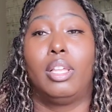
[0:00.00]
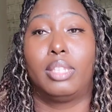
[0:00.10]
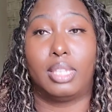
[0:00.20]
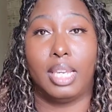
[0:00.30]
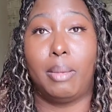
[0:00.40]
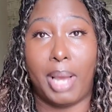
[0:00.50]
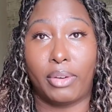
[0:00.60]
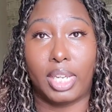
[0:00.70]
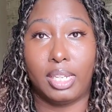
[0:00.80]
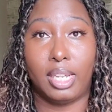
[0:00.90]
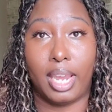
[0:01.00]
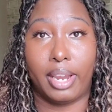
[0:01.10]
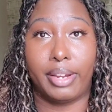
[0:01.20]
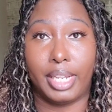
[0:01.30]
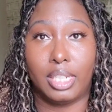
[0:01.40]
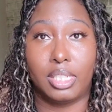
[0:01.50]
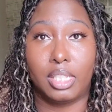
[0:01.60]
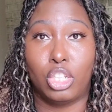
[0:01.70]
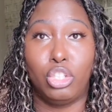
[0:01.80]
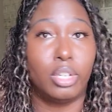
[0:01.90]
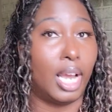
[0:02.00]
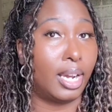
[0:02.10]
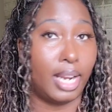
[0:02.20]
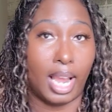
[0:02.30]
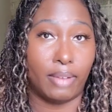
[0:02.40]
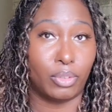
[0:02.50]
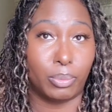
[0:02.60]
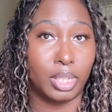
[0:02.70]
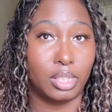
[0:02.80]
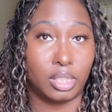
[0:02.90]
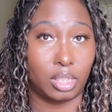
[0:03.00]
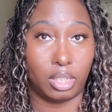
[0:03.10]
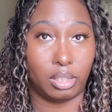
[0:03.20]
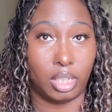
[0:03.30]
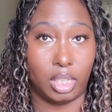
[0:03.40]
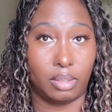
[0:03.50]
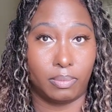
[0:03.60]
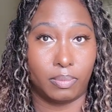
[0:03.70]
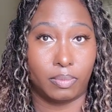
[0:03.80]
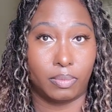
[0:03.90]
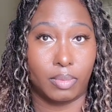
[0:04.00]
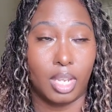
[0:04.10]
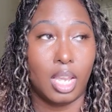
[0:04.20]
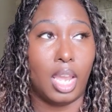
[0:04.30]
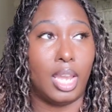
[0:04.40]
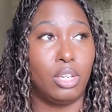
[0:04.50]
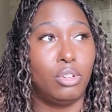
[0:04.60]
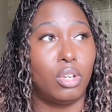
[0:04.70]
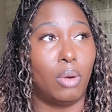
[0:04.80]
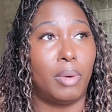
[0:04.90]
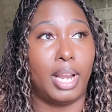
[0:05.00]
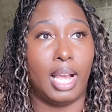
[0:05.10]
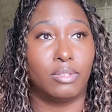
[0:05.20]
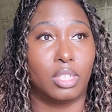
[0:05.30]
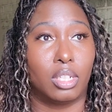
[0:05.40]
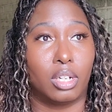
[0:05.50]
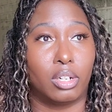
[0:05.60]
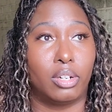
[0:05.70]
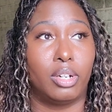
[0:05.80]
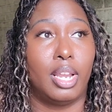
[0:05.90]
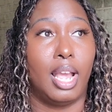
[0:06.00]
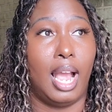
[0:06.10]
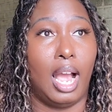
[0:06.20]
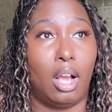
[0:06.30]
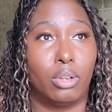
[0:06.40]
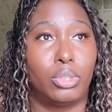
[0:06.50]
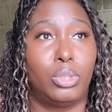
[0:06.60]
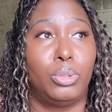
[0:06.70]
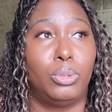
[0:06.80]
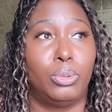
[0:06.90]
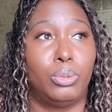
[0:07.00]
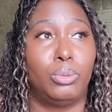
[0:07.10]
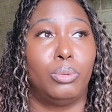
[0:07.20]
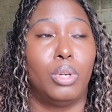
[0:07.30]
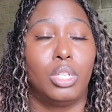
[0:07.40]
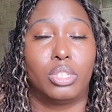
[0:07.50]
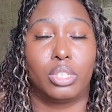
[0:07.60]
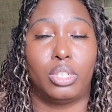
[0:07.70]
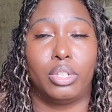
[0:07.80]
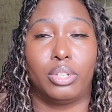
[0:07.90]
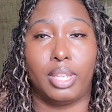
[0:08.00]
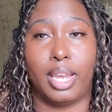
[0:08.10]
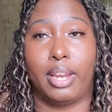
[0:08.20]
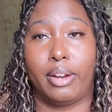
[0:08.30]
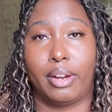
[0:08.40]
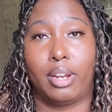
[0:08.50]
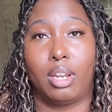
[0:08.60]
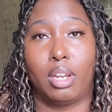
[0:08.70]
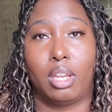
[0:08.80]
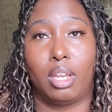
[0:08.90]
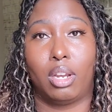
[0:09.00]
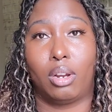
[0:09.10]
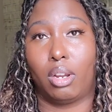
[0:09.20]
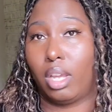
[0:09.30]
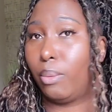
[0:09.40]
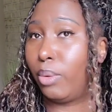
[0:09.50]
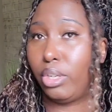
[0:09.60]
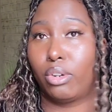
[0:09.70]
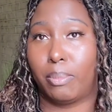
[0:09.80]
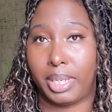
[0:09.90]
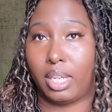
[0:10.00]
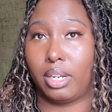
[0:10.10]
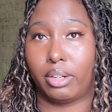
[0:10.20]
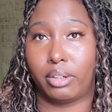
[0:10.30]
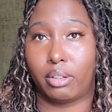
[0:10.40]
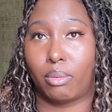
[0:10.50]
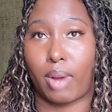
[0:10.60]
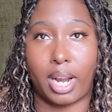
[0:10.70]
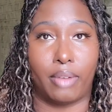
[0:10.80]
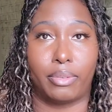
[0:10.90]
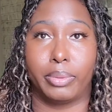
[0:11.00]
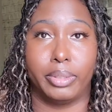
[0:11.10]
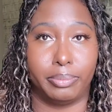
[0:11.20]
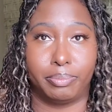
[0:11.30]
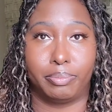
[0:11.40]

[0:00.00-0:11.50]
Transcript: the thing about kinky hair is you're not going to have to really secure it. And you don't want to have to learn how to secure the hair when you're a beginner right off the rip.